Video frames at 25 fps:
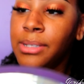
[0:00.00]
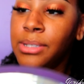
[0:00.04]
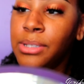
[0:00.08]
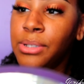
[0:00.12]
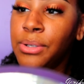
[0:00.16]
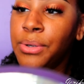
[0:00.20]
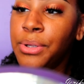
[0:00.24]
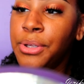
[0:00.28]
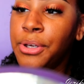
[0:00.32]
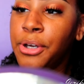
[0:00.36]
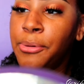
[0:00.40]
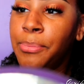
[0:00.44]

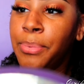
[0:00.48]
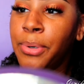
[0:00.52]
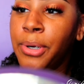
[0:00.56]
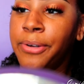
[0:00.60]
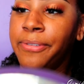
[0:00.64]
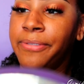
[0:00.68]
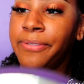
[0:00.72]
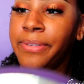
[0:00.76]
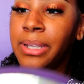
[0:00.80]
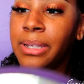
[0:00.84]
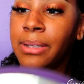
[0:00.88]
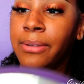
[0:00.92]
Studio
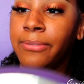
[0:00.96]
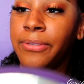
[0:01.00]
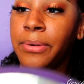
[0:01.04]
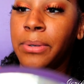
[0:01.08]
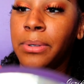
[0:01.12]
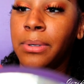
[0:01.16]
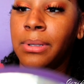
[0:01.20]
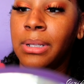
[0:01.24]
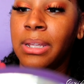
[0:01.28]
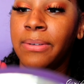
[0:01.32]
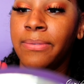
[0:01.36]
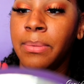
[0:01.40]
Perfect
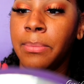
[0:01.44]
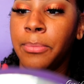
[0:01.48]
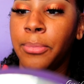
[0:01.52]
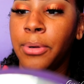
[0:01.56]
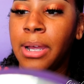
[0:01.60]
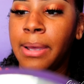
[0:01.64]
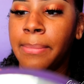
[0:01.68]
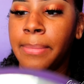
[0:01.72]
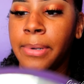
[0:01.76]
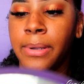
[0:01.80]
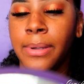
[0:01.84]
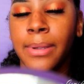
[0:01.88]
Photo Loving
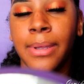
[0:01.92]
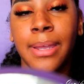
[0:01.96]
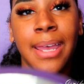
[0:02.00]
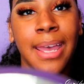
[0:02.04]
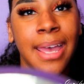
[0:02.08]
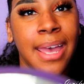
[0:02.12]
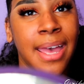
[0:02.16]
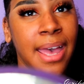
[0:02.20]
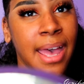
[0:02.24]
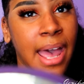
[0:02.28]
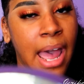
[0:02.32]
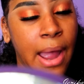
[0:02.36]
Primer.
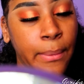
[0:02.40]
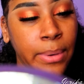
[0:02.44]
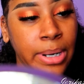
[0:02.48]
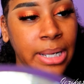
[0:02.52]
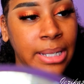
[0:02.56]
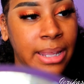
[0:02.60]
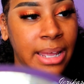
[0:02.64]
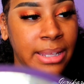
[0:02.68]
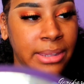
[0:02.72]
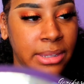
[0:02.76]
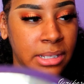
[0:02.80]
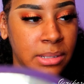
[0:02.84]
I
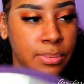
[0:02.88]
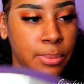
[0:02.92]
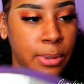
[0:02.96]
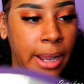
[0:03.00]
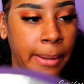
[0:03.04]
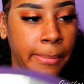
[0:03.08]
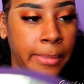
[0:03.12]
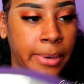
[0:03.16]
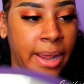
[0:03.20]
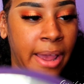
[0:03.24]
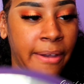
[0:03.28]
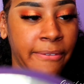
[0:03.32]
really like this
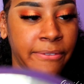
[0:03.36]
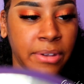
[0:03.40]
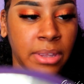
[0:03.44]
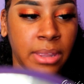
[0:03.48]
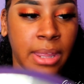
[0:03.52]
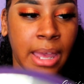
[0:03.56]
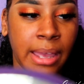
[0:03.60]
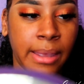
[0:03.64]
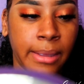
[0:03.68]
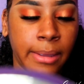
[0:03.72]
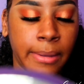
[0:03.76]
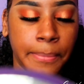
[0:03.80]
primer. I feel
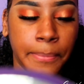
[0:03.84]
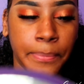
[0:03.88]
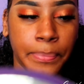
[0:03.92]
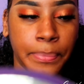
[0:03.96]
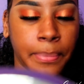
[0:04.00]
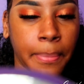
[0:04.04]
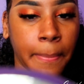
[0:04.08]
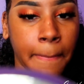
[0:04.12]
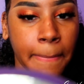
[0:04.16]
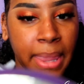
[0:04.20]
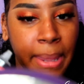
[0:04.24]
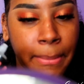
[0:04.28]
like
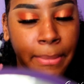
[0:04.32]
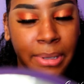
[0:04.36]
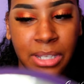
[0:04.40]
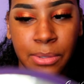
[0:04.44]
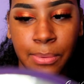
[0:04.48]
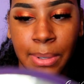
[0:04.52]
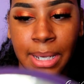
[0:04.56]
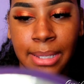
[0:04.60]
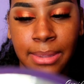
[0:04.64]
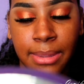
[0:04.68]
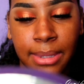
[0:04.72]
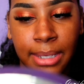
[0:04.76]

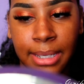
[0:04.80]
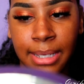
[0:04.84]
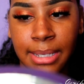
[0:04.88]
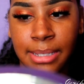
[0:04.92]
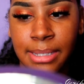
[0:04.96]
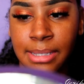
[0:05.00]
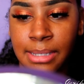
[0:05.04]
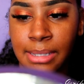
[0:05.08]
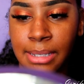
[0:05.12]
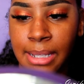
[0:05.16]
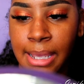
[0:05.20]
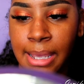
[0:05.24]
between
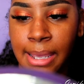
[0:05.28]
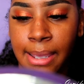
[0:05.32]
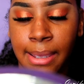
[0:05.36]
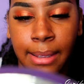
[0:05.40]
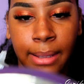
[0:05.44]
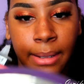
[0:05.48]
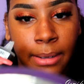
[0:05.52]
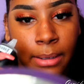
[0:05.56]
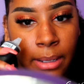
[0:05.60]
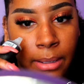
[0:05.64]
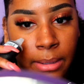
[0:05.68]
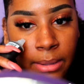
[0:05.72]
this
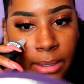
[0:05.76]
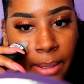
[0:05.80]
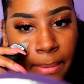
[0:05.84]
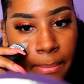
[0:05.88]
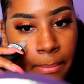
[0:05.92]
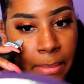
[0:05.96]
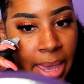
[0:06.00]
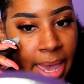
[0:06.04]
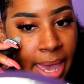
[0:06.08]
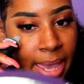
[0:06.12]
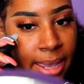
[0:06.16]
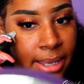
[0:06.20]
and the
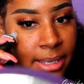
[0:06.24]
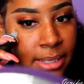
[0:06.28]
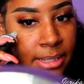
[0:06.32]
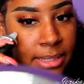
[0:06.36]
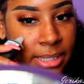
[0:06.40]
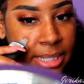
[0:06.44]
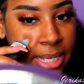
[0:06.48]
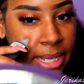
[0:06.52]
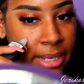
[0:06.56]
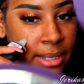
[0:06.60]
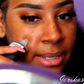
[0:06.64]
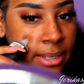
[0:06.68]
MAC
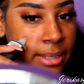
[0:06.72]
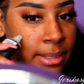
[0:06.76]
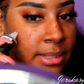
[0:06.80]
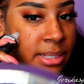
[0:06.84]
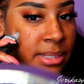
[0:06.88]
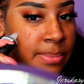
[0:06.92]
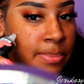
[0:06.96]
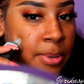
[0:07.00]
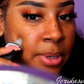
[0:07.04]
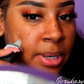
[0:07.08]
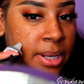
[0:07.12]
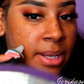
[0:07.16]
setting
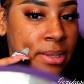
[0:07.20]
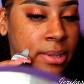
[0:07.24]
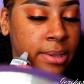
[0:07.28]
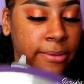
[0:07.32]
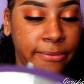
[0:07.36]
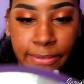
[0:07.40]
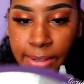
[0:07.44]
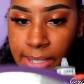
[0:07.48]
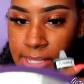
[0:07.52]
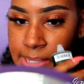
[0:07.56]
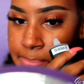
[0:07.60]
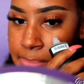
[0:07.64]
spray,
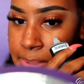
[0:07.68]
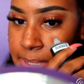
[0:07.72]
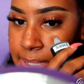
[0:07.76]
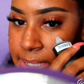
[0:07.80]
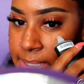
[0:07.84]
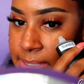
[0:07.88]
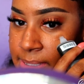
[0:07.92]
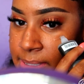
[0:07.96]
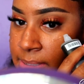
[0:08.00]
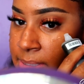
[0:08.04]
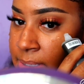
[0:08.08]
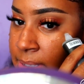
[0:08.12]
the Fix
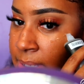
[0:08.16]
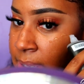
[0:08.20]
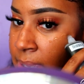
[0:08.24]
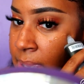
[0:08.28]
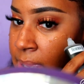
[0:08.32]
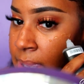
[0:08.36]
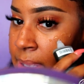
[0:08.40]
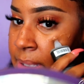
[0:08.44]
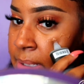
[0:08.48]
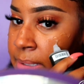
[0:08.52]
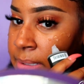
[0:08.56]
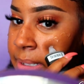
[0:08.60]
Plus,
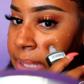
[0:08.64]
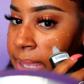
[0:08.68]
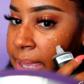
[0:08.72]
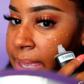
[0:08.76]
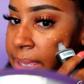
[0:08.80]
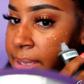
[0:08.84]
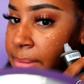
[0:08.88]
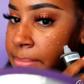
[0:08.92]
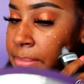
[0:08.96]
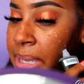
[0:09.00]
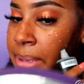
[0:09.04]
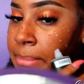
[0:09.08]

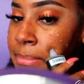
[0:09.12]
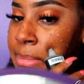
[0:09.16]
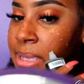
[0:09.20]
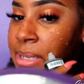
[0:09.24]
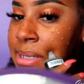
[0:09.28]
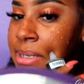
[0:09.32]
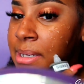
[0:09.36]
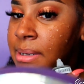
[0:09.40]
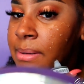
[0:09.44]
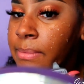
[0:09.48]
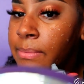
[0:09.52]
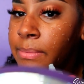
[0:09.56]
like my
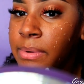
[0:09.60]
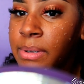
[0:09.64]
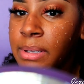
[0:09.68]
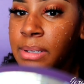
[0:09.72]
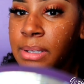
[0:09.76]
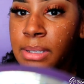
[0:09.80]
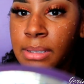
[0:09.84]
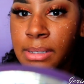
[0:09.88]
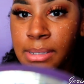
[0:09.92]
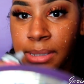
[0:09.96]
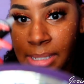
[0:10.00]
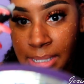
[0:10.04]
makeup
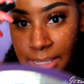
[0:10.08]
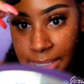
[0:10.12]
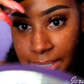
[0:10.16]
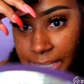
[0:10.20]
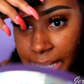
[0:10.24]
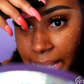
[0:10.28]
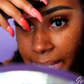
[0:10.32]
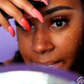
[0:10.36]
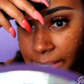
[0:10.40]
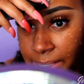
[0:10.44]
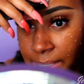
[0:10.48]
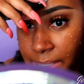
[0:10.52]
was
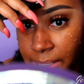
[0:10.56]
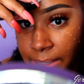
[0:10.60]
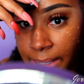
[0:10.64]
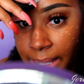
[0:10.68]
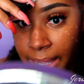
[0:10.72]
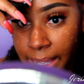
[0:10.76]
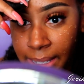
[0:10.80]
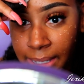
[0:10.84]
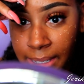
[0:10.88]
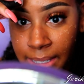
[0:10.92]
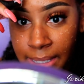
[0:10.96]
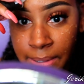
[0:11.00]
set.
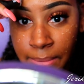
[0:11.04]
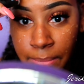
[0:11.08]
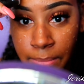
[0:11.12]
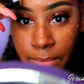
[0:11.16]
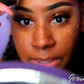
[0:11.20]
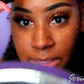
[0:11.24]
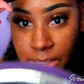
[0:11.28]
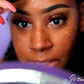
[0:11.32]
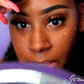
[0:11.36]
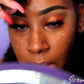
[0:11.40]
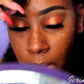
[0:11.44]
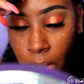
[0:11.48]
Like, it
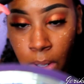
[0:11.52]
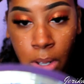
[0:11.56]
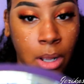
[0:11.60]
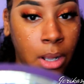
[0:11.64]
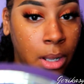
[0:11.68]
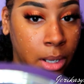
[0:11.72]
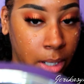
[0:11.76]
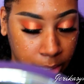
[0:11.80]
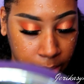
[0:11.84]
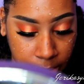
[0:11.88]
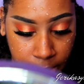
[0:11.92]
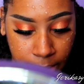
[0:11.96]
was
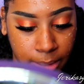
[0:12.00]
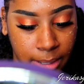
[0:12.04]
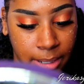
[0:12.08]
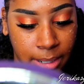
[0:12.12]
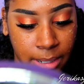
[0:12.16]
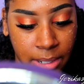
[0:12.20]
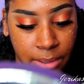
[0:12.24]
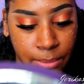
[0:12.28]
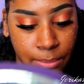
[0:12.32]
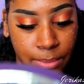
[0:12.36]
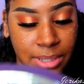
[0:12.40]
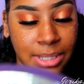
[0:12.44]
on
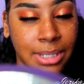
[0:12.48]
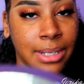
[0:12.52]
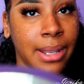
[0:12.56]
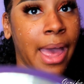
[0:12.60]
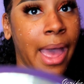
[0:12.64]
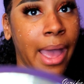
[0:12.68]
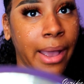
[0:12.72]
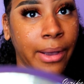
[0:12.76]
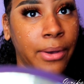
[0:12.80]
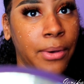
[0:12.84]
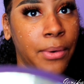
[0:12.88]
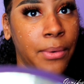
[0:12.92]
and it was
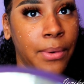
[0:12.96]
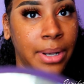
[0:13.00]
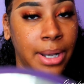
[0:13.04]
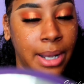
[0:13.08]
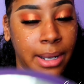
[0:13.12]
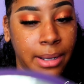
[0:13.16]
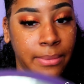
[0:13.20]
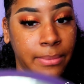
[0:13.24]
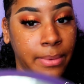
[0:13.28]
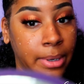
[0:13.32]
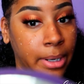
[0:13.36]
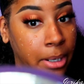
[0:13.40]
not going
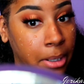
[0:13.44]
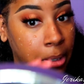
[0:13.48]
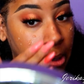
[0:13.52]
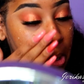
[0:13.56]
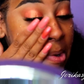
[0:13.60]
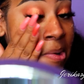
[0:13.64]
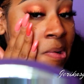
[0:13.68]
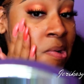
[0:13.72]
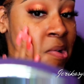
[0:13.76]
anywhere.